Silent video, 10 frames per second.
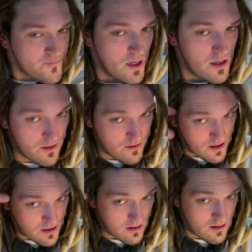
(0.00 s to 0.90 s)
at
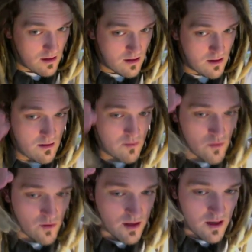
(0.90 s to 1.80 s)
dreads. All
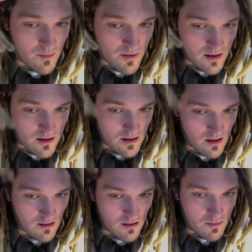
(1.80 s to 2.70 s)
the tips
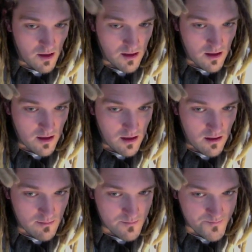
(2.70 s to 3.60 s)
are blunted,
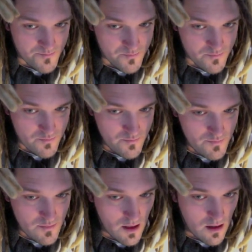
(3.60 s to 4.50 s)

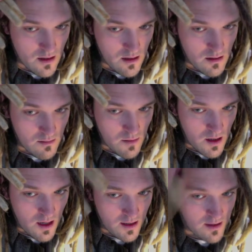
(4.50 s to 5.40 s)
and
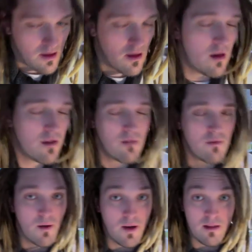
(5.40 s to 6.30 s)
I don't
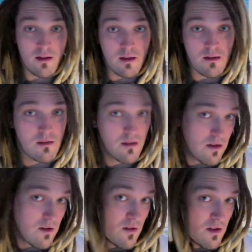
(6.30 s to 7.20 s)
do anything
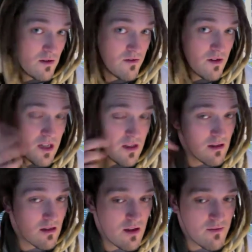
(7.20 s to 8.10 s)
to those really.
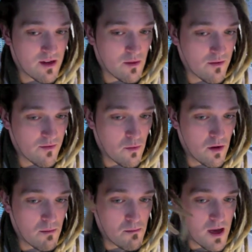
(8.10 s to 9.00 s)
Every so often
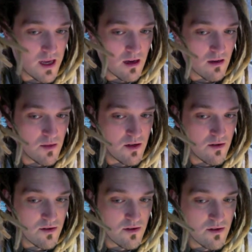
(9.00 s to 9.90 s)
one may come
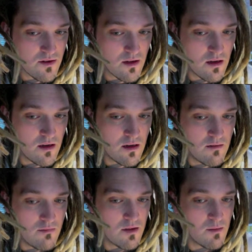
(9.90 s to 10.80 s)
loose.
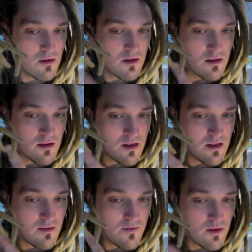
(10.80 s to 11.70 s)
And, you know, you see there's a
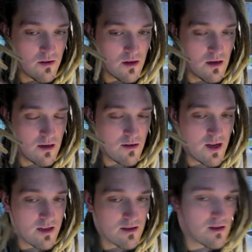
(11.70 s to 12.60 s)
few kind of little hairs
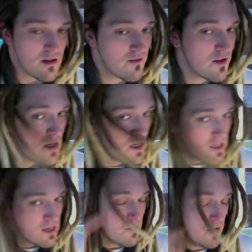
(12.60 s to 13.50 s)
and stuff,
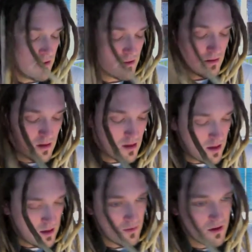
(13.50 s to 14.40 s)
but it
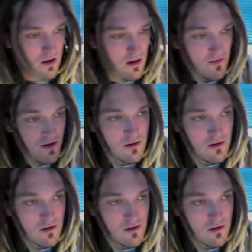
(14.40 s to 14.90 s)
was kind of a